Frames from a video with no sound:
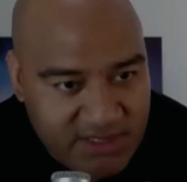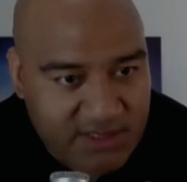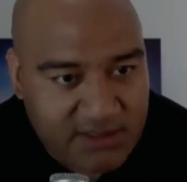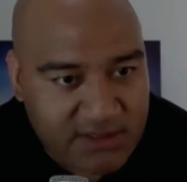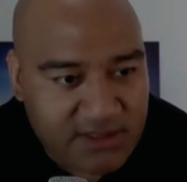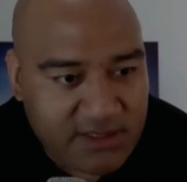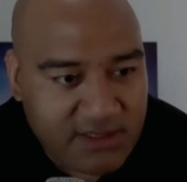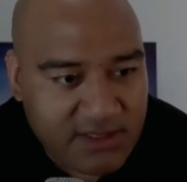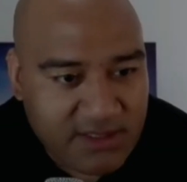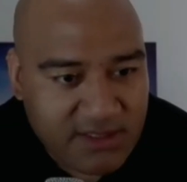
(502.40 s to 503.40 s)
kicked in
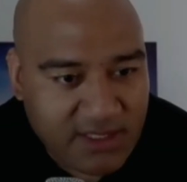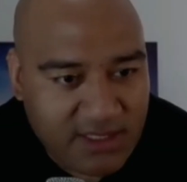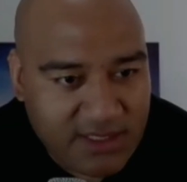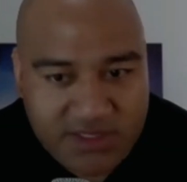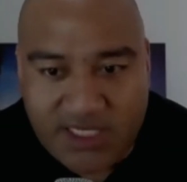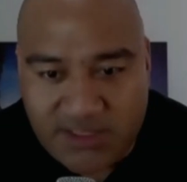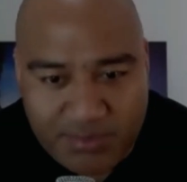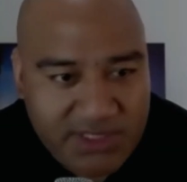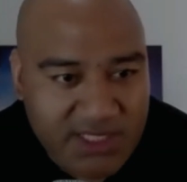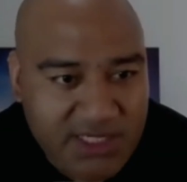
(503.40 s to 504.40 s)
to catch
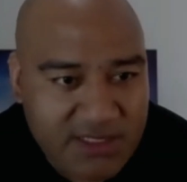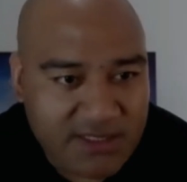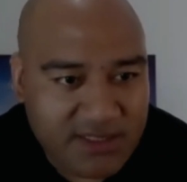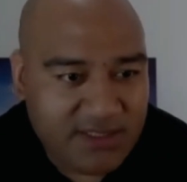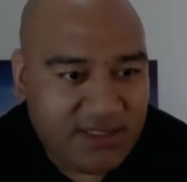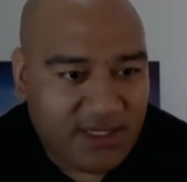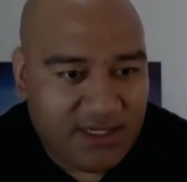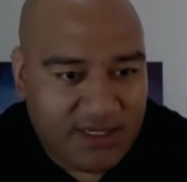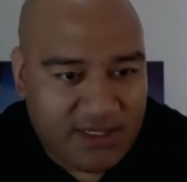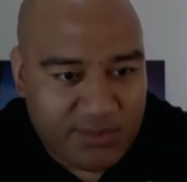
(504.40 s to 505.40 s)
up again,
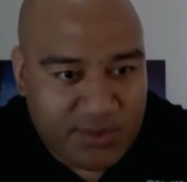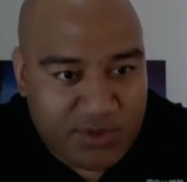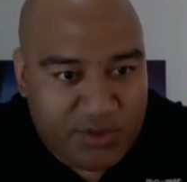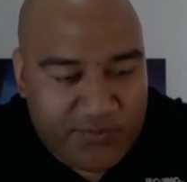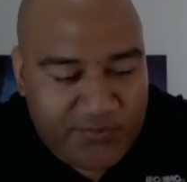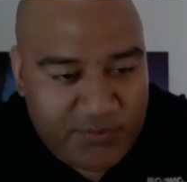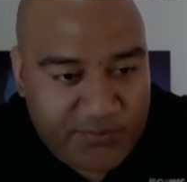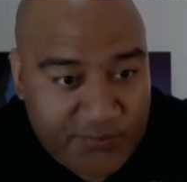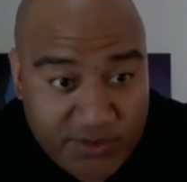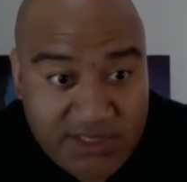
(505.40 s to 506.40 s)

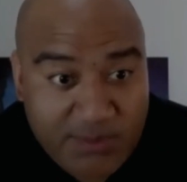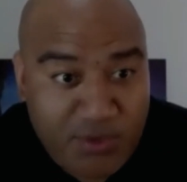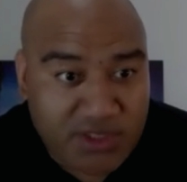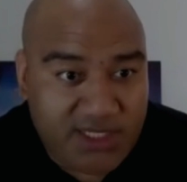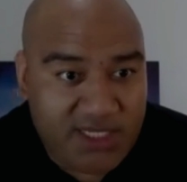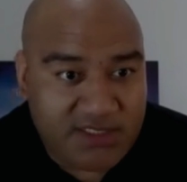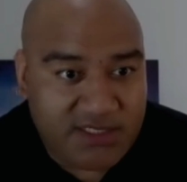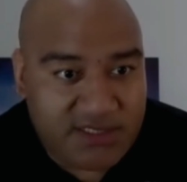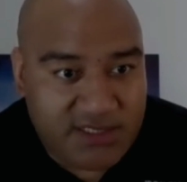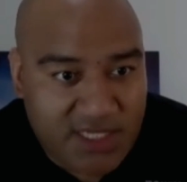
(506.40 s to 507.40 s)
for another podcast
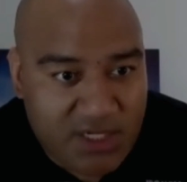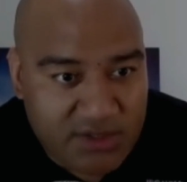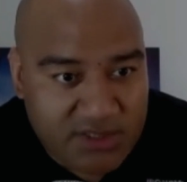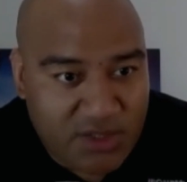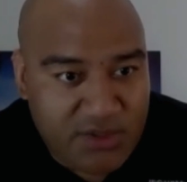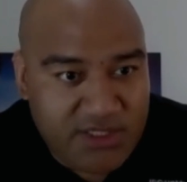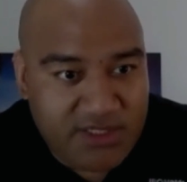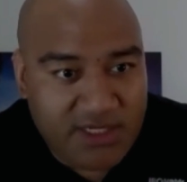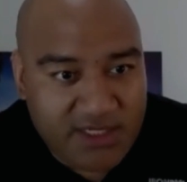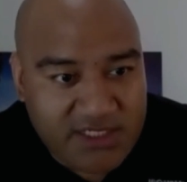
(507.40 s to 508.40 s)
just to see how it's
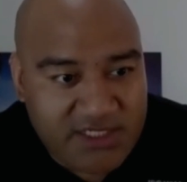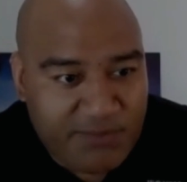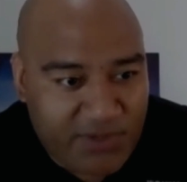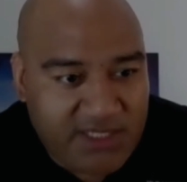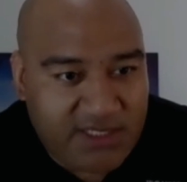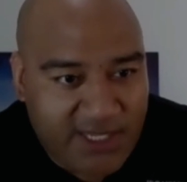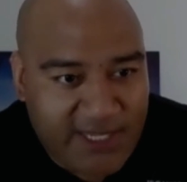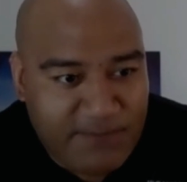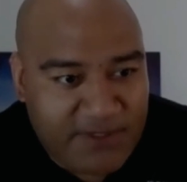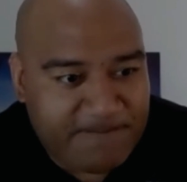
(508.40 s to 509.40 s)
going, like actually playing the
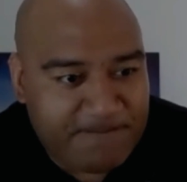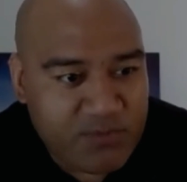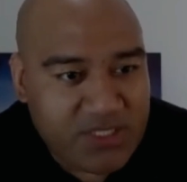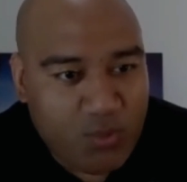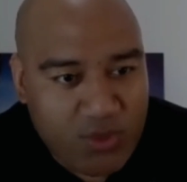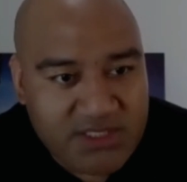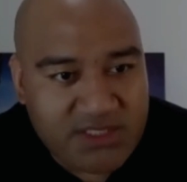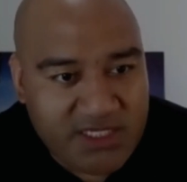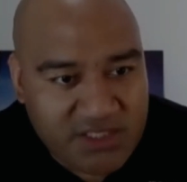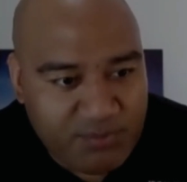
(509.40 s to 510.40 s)
game and what
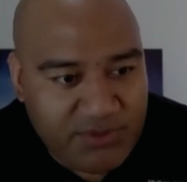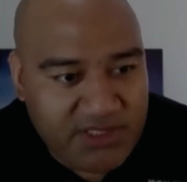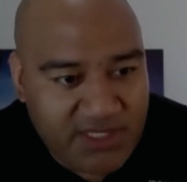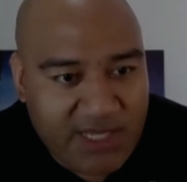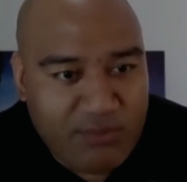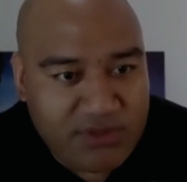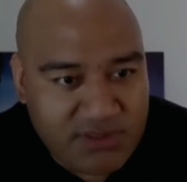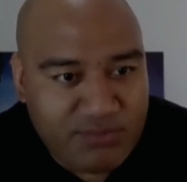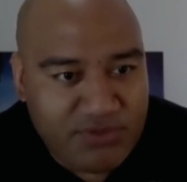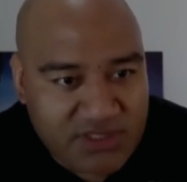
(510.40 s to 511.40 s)
it's like to be in the
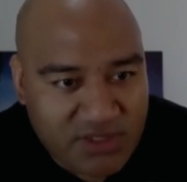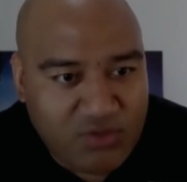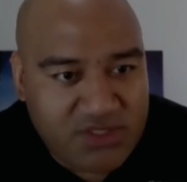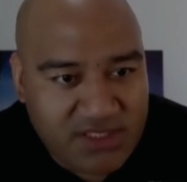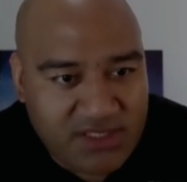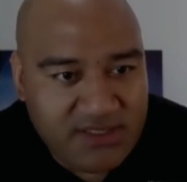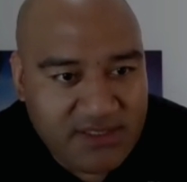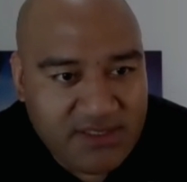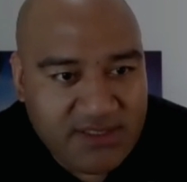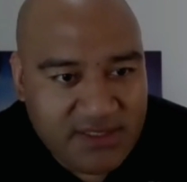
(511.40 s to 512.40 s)
Hamilton Boys culture
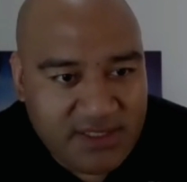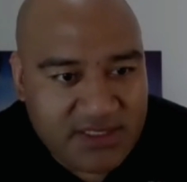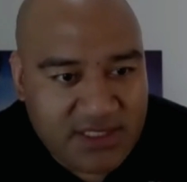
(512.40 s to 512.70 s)
and